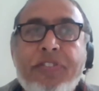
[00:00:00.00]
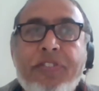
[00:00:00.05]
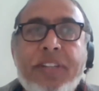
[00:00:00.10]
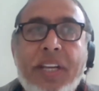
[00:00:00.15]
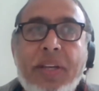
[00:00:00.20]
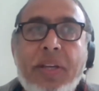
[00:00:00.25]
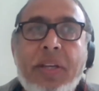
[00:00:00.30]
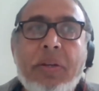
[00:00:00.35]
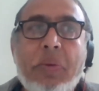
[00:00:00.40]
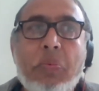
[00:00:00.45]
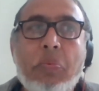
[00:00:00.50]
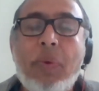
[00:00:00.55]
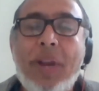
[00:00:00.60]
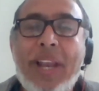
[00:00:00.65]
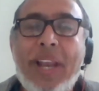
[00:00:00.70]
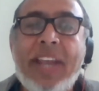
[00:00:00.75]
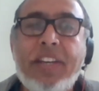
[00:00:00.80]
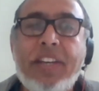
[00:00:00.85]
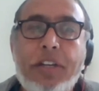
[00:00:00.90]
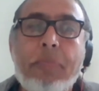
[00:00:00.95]
often
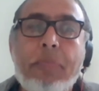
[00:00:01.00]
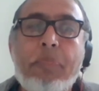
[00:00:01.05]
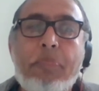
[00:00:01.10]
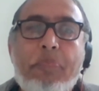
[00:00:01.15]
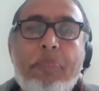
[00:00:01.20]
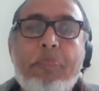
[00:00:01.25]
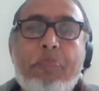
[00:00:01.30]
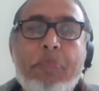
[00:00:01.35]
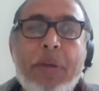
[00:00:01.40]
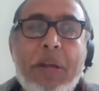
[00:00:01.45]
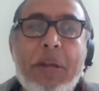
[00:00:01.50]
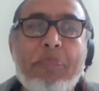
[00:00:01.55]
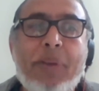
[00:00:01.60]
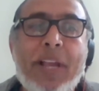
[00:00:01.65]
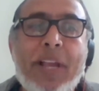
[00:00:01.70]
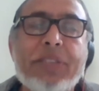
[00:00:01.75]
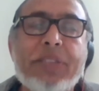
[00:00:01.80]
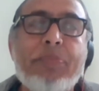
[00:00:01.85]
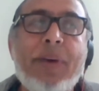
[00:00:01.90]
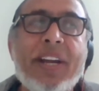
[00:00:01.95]
will end up
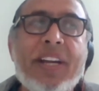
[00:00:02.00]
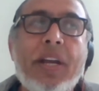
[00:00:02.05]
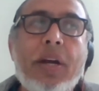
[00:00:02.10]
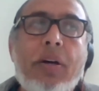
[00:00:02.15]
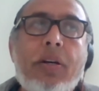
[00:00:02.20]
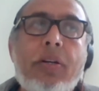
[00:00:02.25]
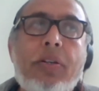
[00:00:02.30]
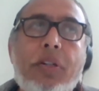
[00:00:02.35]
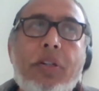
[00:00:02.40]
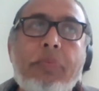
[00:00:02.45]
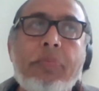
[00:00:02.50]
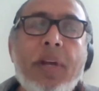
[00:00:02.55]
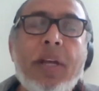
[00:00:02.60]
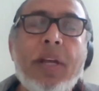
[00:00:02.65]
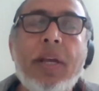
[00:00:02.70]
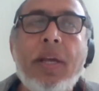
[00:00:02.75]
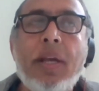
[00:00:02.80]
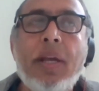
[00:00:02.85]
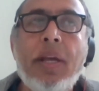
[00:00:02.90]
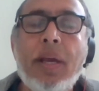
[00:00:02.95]
being placed back at home,
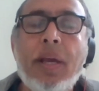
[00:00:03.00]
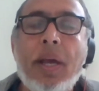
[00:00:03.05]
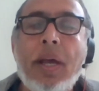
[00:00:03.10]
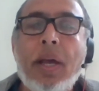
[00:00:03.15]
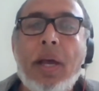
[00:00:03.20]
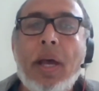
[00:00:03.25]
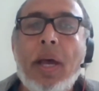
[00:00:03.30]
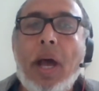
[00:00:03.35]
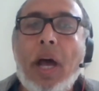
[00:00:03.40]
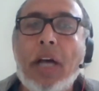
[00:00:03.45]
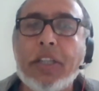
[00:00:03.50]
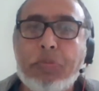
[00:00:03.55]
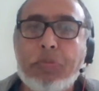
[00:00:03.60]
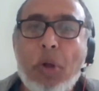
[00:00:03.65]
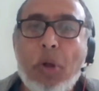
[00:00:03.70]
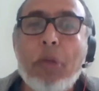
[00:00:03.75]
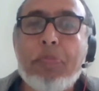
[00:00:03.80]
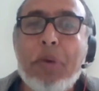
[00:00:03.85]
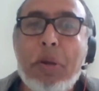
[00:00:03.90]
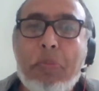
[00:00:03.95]
a
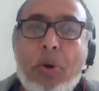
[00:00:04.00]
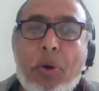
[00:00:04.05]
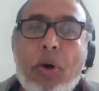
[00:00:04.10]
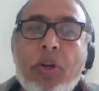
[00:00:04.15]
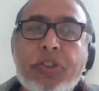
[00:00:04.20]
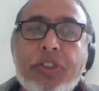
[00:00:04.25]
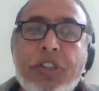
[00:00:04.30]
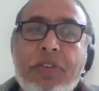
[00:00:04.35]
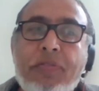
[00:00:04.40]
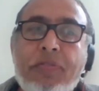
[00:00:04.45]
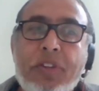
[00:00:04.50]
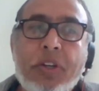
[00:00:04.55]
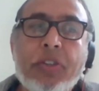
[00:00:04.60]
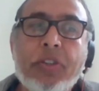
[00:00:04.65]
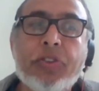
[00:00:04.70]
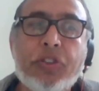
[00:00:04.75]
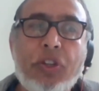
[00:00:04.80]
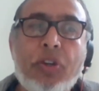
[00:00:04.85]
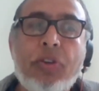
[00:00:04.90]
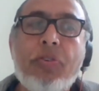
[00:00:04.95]
small proportion of
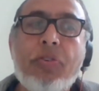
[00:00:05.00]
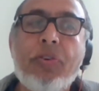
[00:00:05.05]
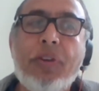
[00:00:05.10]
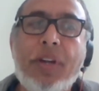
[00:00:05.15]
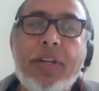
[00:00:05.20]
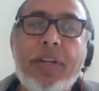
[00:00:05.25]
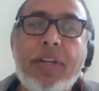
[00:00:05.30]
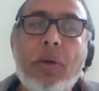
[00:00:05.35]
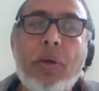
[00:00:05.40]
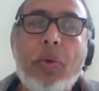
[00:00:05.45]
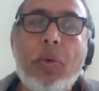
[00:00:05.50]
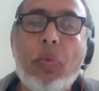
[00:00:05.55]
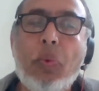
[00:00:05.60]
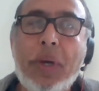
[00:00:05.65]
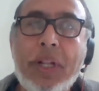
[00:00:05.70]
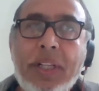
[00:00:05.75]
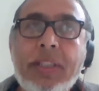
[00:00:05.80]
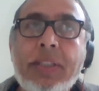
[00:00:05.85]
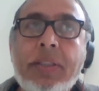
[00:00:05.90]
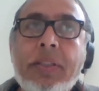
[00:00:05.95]
those children
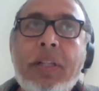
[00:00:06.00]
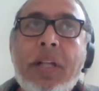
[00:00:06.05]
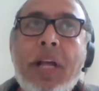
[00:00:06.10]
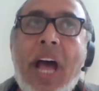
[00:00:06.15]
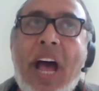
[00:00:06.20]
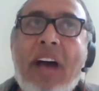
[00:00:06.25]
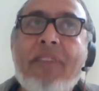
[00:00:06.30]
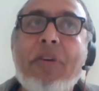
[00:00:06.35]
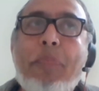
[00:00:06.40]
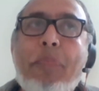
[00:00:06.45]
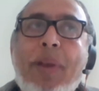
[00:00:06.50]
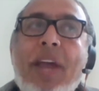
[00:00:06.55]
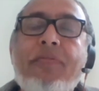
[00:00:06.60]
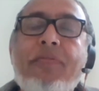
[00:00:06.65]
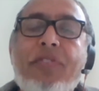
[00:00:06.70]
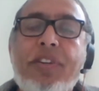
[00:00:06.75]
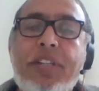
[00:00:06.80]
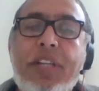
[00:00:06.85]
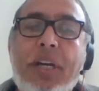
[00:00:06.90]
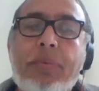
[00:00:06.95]
will have a
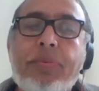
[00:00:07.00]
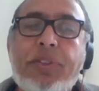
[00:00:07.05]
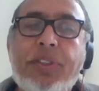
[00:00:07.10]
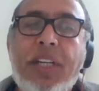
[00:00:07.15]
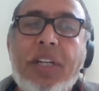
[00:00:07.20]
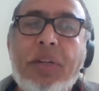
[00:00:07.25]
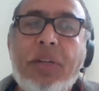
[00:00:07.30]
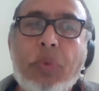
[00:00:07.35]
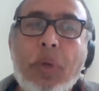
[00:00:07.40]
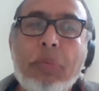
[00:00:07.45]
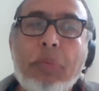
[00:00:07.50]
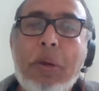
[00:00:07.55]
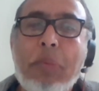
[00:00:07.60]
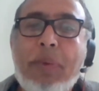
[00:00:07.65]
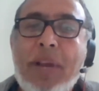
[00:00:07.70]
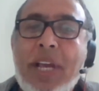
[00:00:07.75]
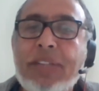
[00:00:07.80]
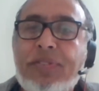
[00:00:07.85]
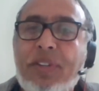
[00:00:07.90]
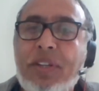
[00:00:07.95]
plan for adoption and will
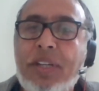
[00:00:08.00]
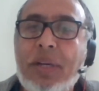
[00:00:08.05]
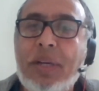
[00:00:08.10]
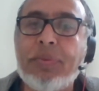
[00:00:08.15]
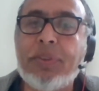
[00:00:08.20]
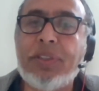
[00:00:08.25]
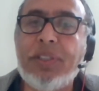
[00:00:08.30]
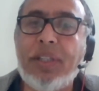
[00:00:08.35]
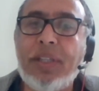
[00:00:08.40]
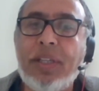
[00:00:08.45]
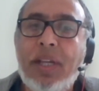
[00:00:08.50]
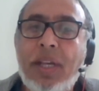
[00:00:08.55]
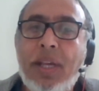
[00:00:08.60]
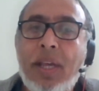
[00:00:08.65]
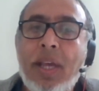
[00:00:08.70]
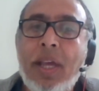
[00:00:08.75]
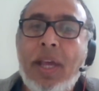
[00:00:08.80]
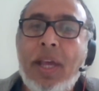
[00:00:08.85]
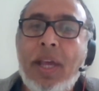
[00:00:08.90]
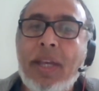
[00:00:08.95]
be placed for adoption.
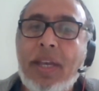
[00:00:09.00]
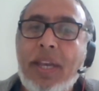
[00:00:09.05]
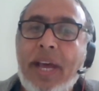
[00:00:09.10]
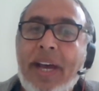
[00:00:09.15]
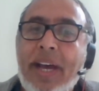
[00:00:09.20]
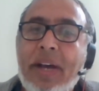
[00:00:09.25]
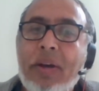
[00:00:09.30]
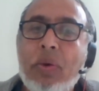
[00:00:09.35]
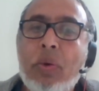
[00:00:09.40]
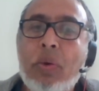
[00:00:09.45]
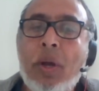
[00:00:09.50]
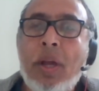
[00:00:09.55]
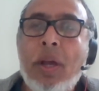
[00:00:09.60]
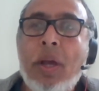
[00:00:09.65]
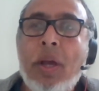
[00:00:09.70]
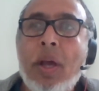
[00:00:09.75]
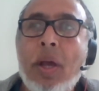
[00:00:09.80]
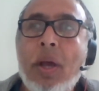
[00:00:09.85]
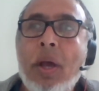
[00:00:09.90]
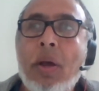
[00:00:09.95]
Now,